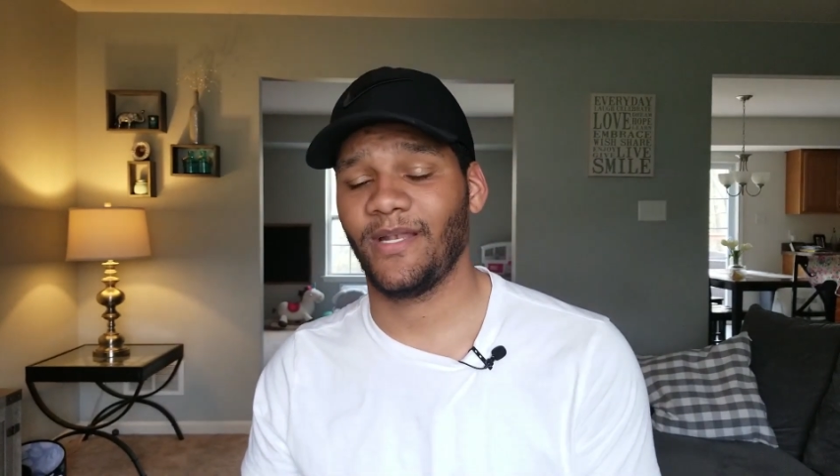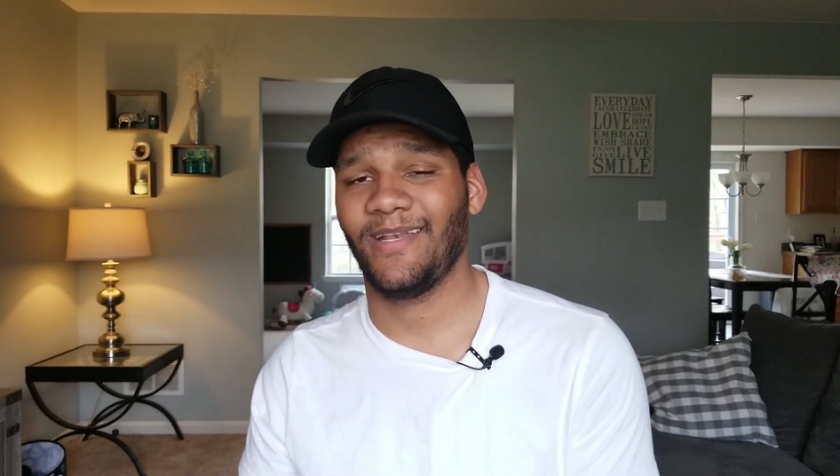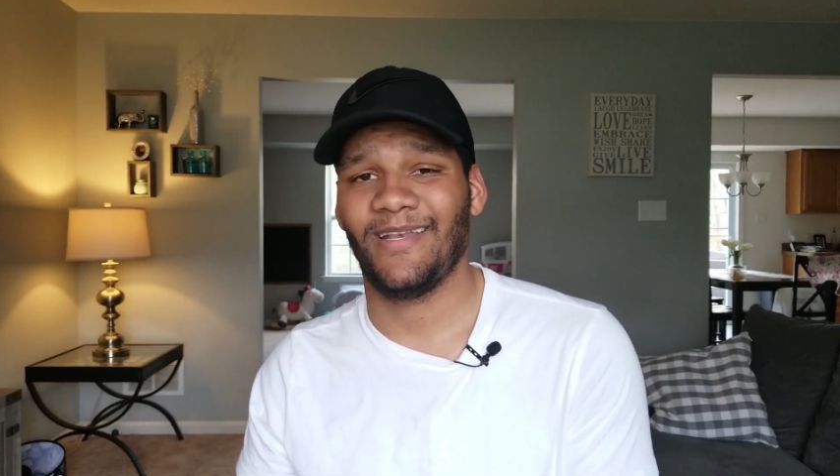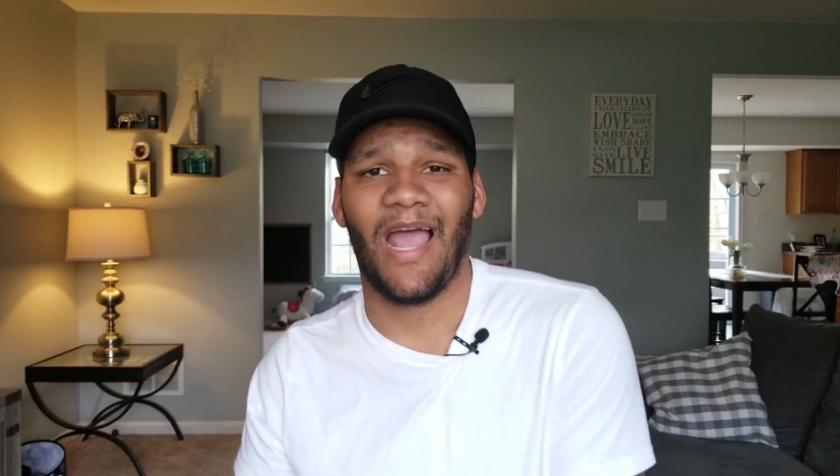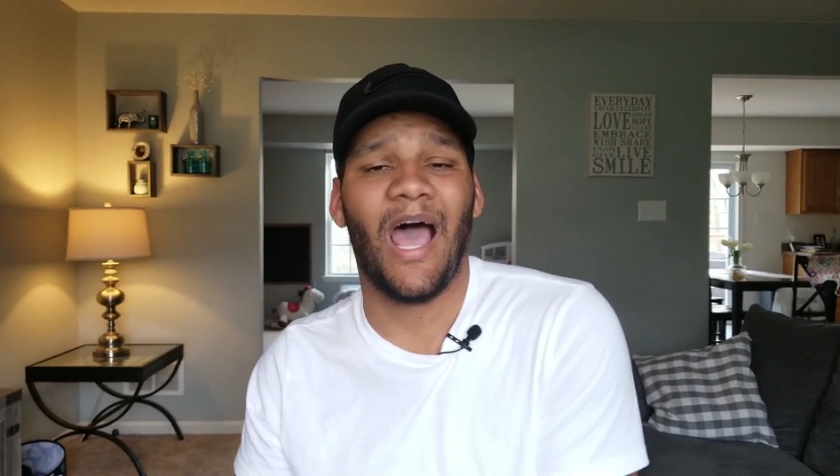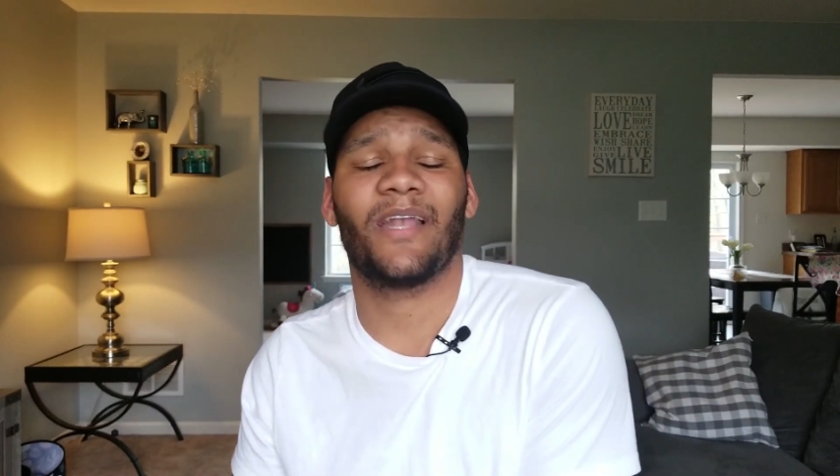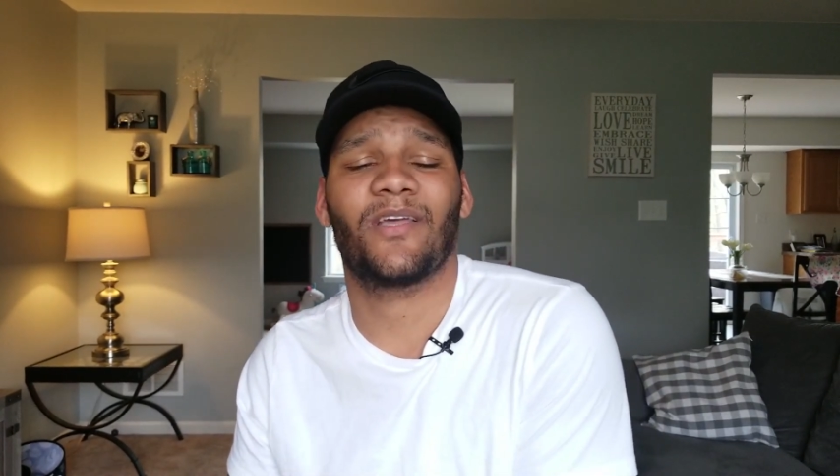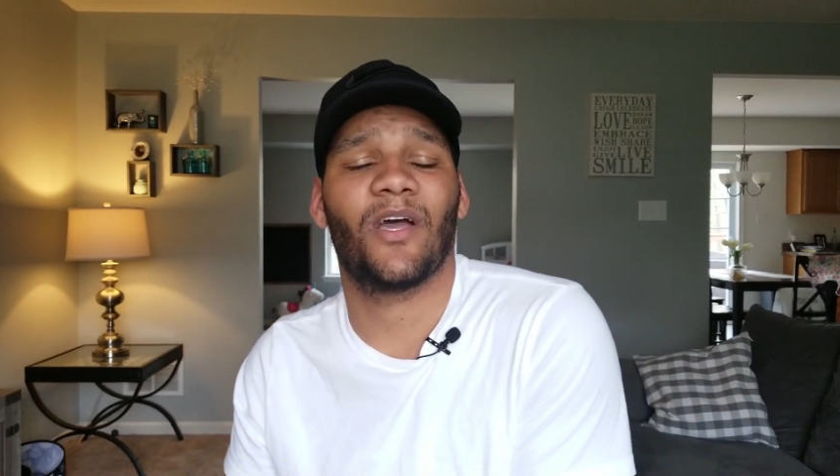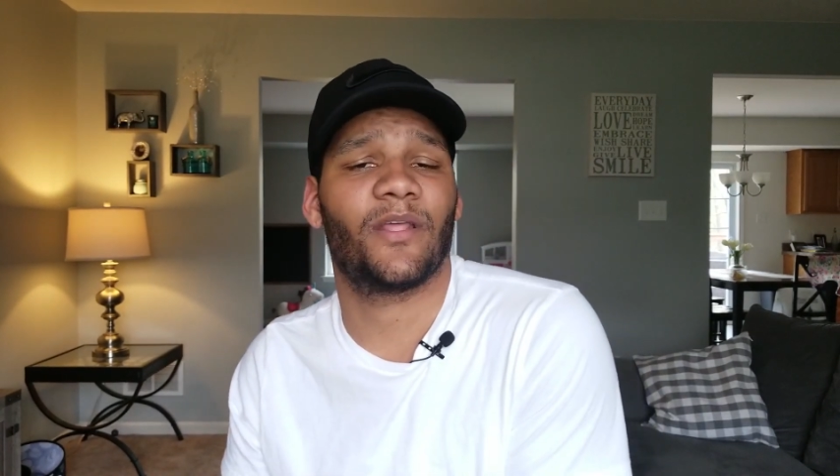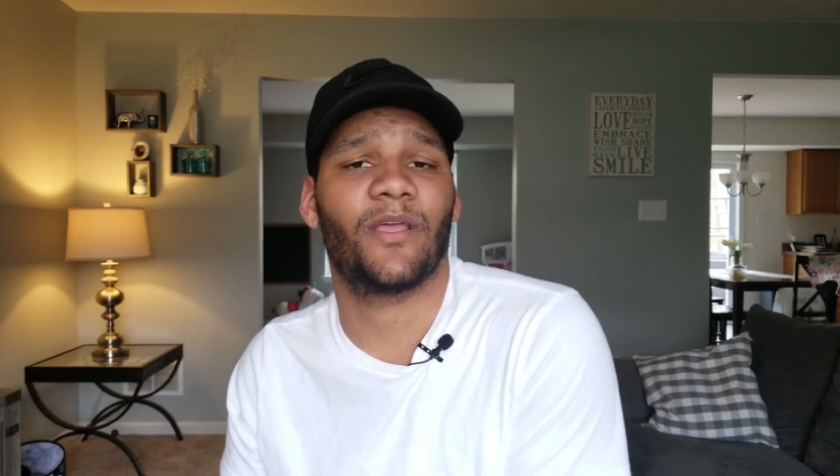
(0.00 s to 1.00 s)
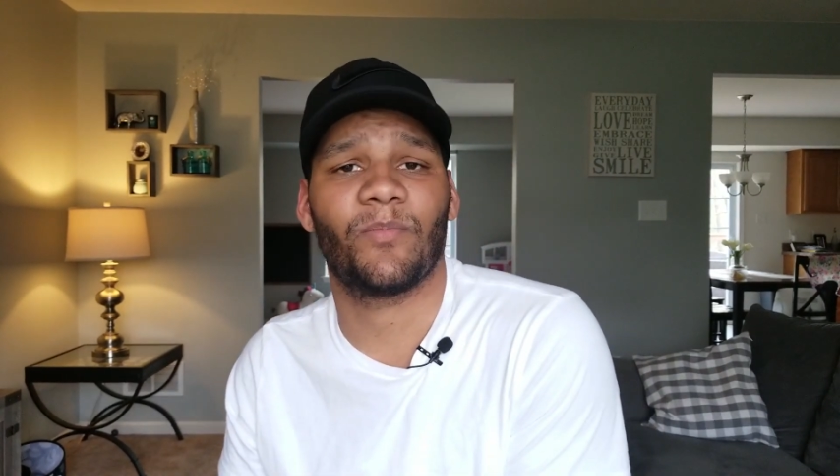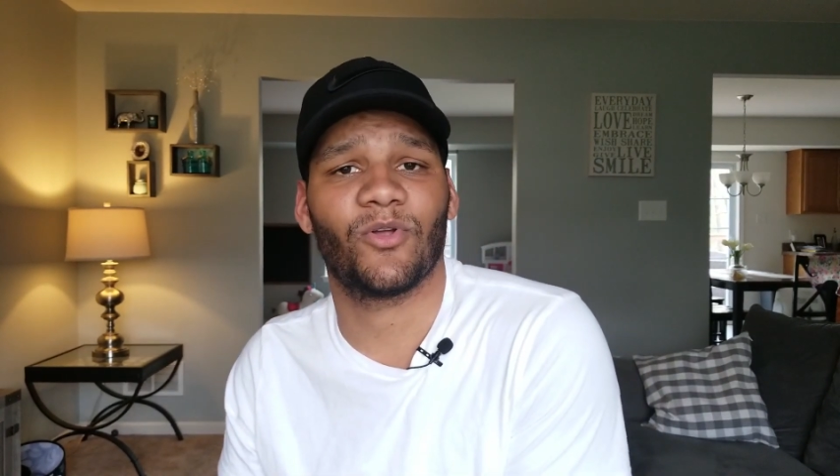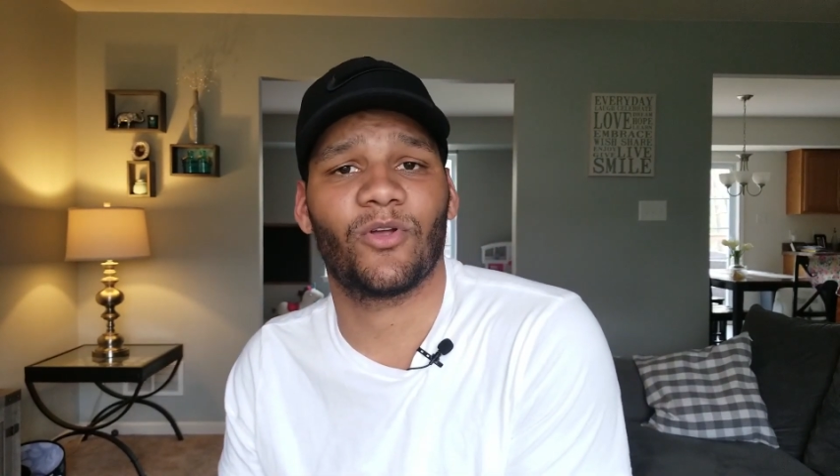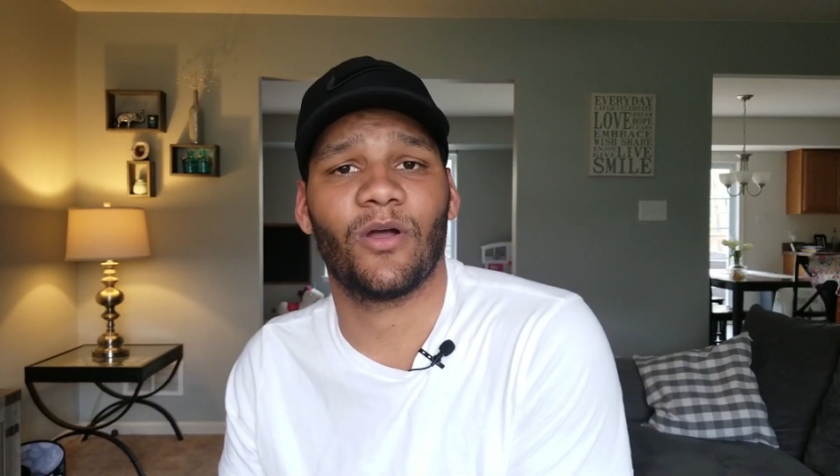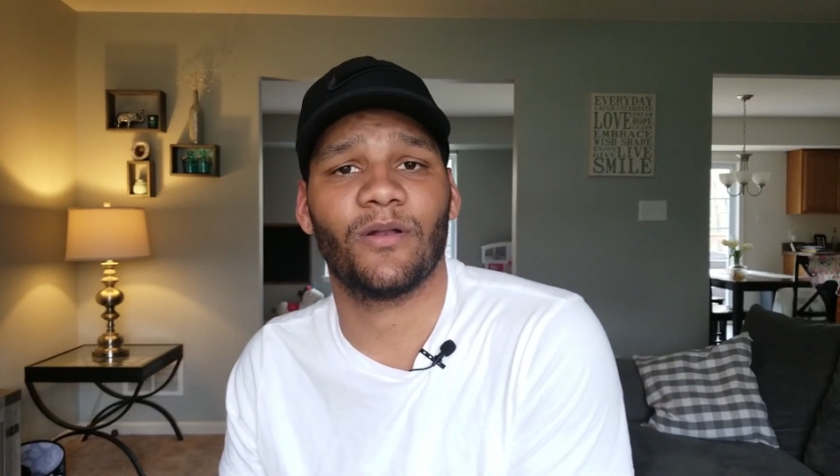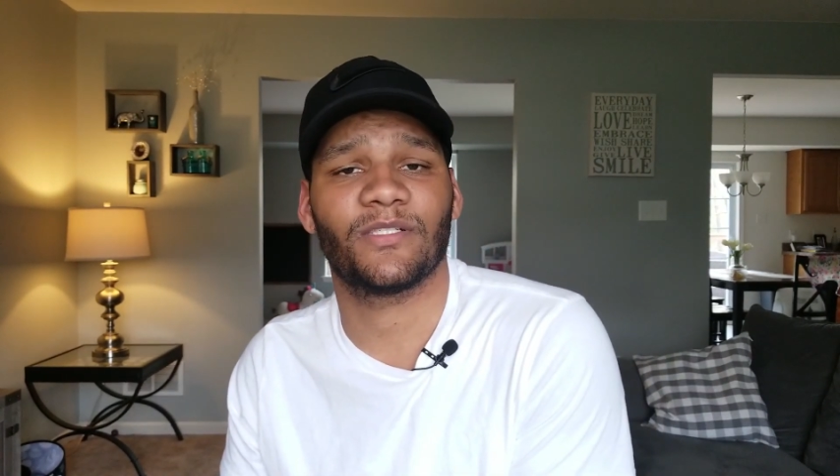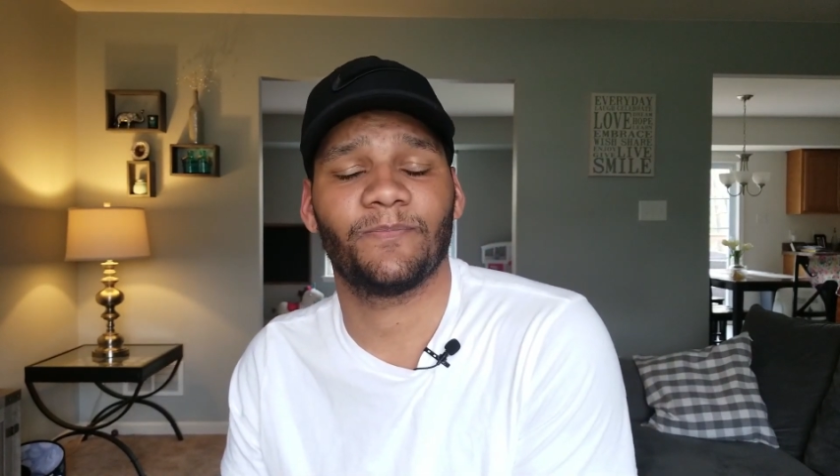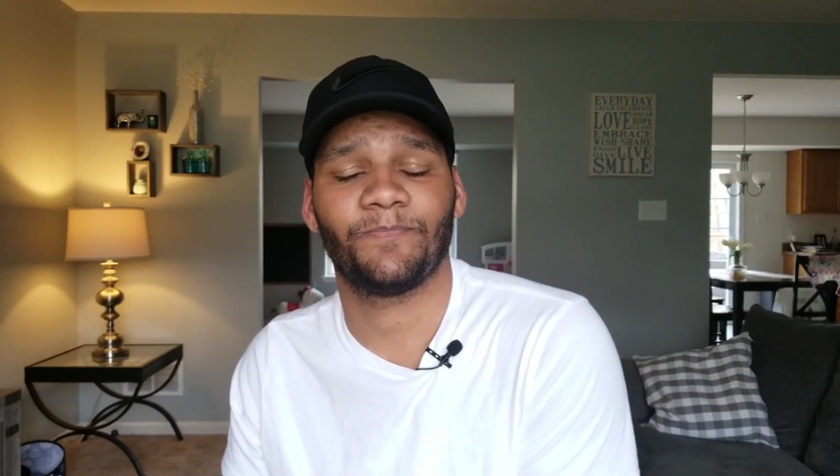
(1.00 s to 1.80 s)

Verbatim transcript: not cutting up your cards?